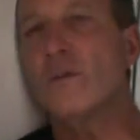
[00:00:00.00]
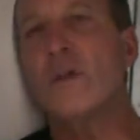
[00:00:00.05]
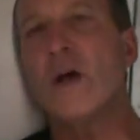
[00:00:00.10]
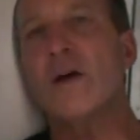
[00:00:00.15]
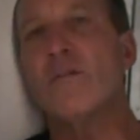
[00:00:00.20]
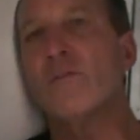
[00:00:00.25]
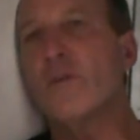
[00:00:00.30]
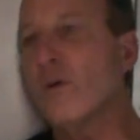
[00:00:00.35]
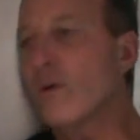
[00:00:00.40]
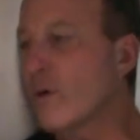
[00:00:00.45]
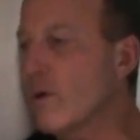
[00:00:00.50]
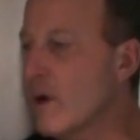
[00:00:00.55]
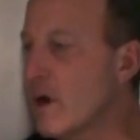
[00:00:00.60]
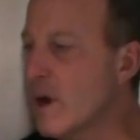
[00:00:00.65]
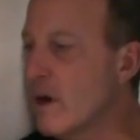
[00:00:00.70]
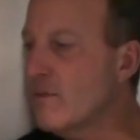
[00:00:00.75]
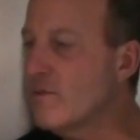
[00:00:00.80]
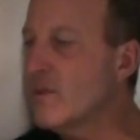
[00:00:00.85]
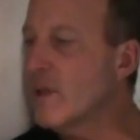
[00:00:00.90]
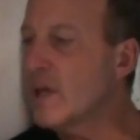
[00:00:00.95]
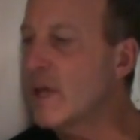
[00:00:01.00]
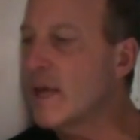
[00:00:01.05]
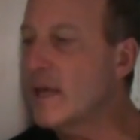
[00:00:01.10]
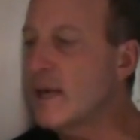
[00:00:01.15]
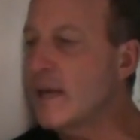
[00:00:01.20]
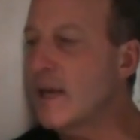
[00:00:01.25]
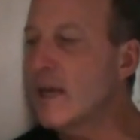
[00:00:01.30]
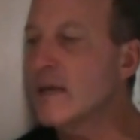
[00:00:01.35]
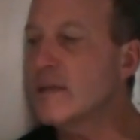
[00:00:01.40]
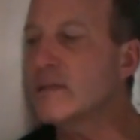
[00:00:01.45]
the level of the
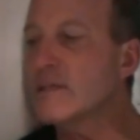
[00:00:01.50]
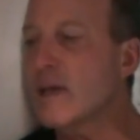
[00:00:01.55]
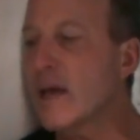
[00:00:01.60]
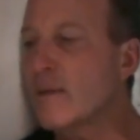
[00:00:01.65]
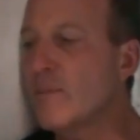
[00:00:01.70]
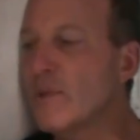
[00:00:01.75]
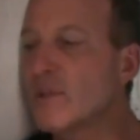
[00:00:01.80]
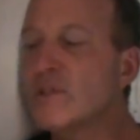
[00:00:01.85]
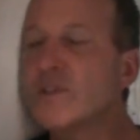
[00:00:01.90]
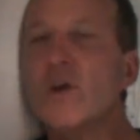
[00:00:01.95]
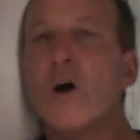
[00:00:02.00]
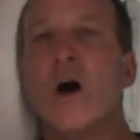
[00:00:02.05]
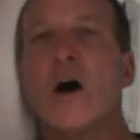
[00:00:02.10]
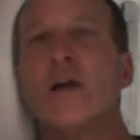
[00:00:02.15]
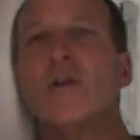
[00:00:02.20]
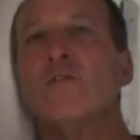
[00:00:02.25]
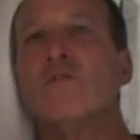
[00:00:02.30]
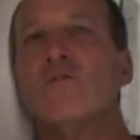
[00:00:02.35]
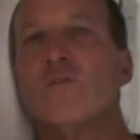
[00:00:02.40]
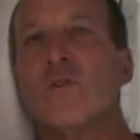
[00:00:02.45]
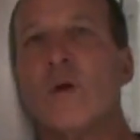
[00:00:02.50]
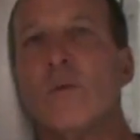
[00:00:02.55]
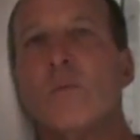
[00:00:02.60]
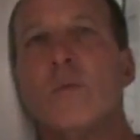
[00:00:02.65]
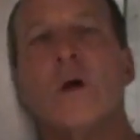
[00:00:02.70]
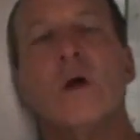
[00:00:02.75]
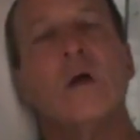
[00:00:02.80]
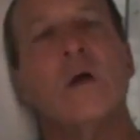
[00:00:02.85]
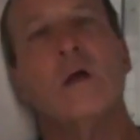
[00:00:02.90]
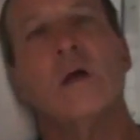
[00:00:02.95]
kidney enzyme has gone
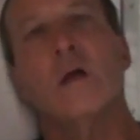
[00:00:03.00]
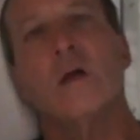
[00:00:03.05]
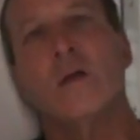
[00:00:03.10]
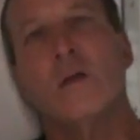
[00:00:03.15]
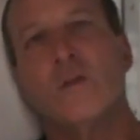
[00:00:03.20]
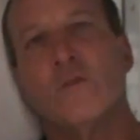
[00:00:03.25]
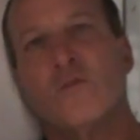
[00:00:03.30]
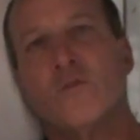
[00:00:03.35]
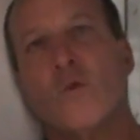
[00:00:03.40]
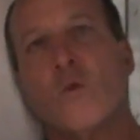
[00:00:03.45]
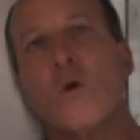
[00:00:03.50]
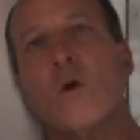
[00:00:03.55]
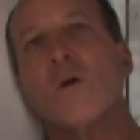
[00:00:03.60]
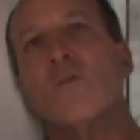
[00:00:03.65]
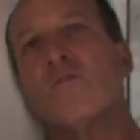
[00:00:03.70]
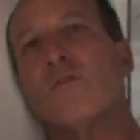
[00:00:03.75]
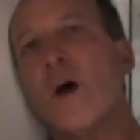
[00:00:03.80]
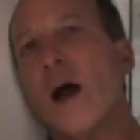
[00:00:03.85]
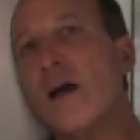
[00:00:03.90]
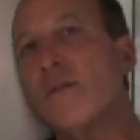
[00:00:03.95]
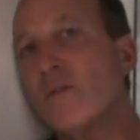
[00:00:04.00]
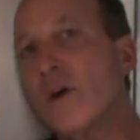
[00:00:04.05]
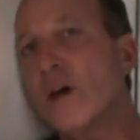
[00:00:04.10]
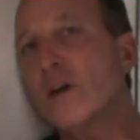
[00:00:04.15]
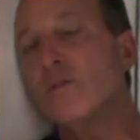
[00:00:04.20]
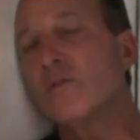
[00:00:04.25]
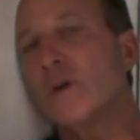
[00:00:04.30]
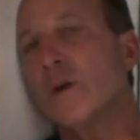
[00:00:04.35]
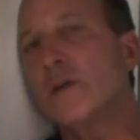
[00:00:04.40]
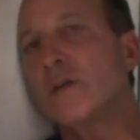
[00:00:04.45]
from four or
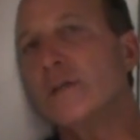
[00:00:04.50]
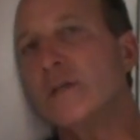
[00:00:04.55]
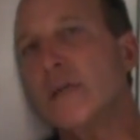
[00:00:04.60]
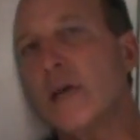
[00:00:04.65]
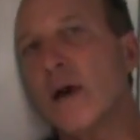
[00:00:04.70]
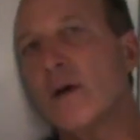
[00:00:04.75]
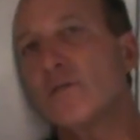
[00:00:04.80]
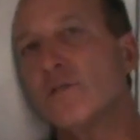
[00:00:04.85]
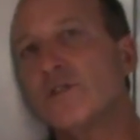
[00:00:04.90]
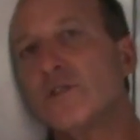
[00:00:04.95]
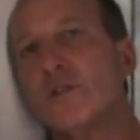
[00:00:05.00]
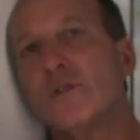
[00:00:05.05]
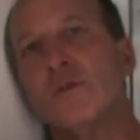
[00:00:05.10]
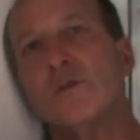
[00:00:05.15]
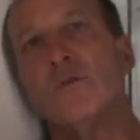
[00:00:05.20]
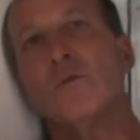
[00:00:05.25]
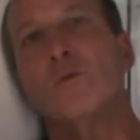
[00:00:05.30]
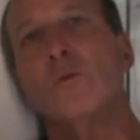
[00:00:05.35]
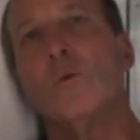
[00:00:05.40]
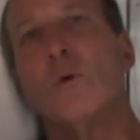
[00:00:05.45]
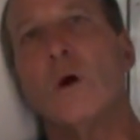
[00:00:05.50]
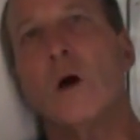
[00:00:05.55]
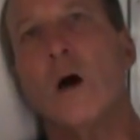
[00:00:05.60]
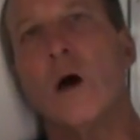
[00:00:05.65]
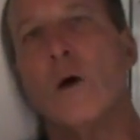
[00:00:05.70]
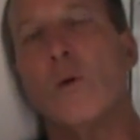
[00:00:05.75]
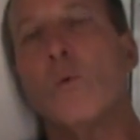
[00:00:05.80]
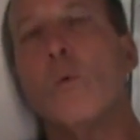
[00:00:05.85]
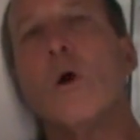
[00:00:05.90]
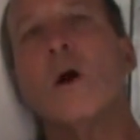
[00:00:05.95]
500 down to
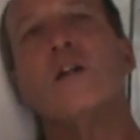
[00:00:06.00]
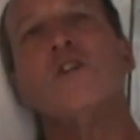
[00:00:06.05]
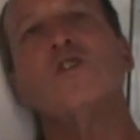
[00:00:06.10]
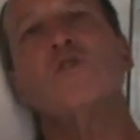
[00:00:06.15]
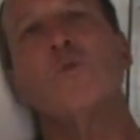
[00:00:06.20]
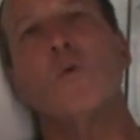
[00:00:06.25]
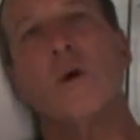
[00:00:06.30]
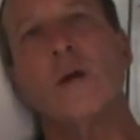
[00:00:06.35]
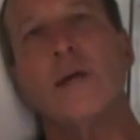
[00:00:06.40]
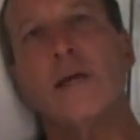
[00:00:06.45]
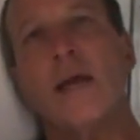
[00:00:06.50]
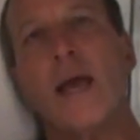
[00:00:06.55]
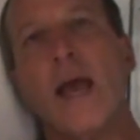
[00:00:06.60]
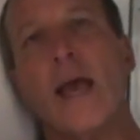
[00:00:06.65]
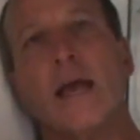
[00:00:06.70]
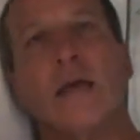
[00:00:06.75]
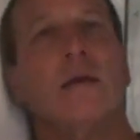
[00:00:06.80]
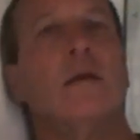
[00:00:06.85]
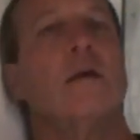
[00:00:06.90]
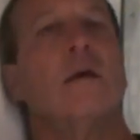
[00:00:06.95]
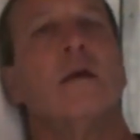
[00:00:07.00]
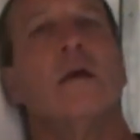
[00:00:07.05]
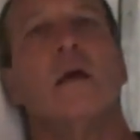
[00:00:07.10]
uh, 128.